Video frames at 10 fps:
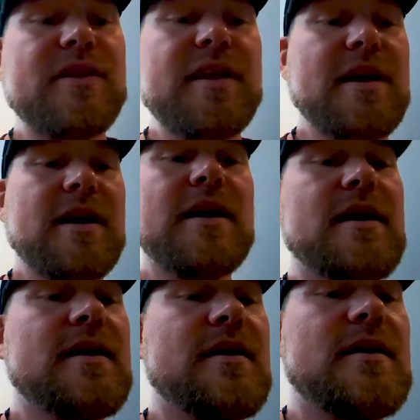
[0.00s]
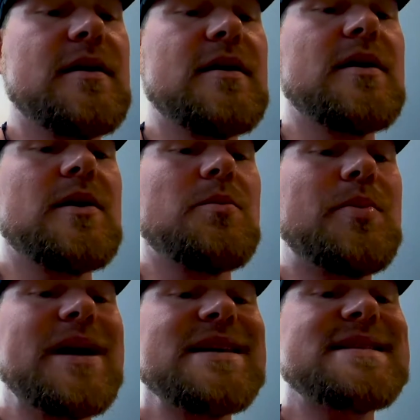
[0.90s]
The
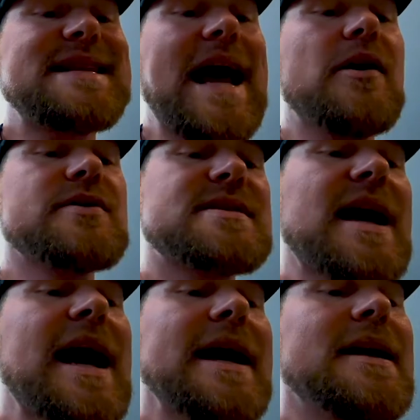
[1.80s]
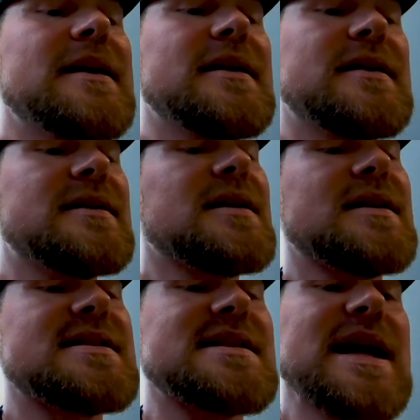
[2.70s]
biggest downside to
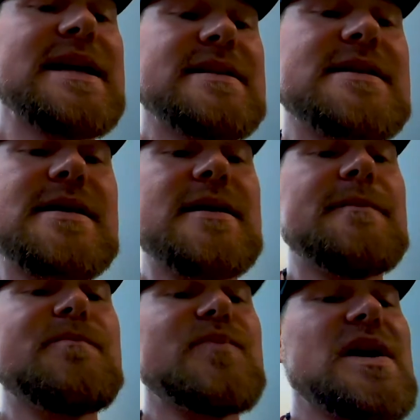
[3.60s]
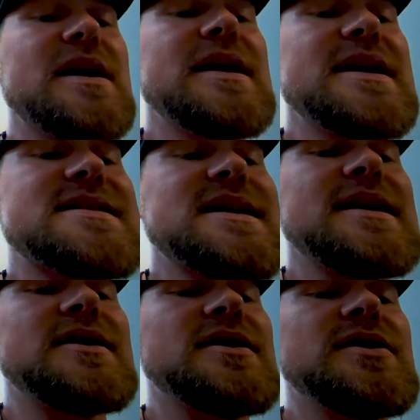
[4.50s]
this lens is
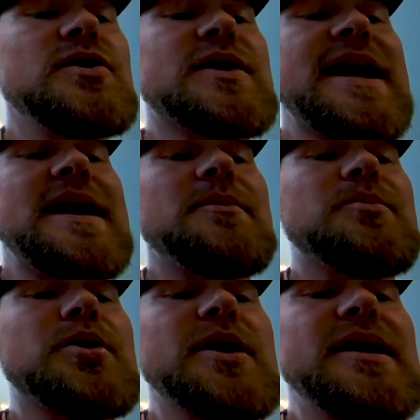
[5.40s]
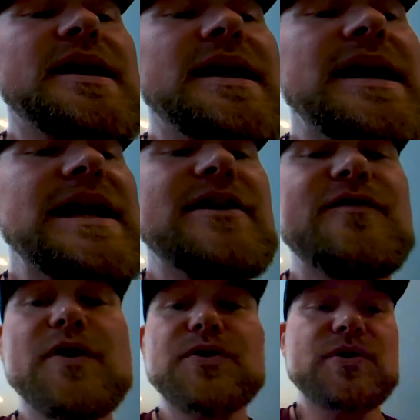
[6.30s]
that you can't put any
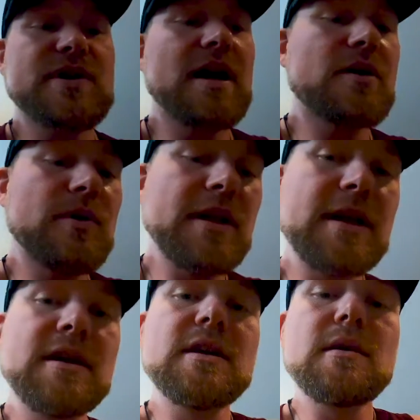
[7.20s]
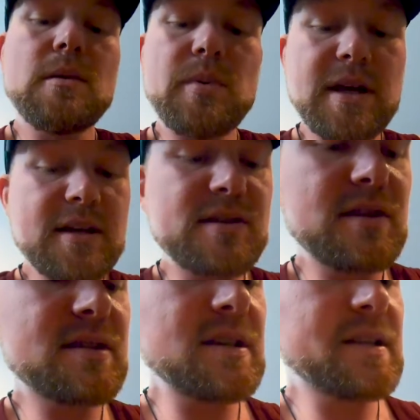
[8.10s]
filters on it really, because
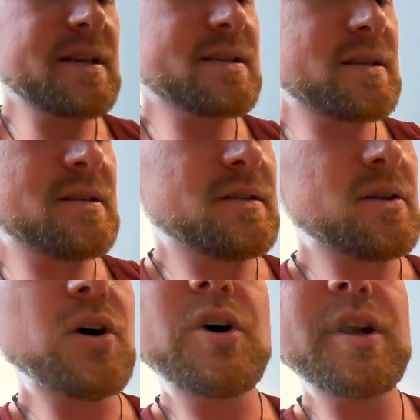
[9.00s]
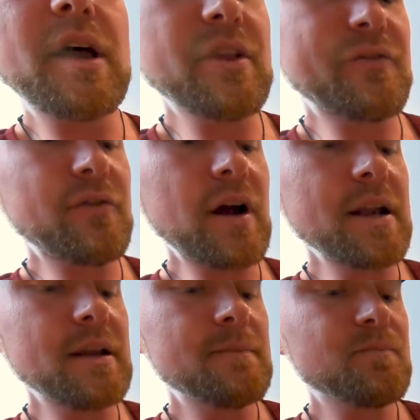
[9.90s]
you see this hood on the
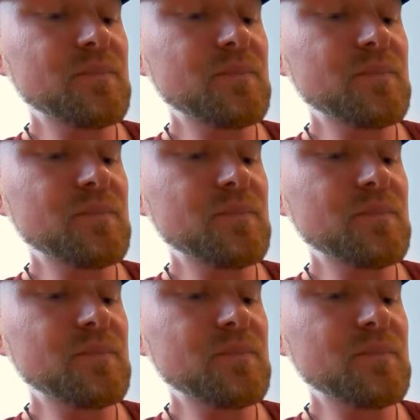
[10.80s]
front.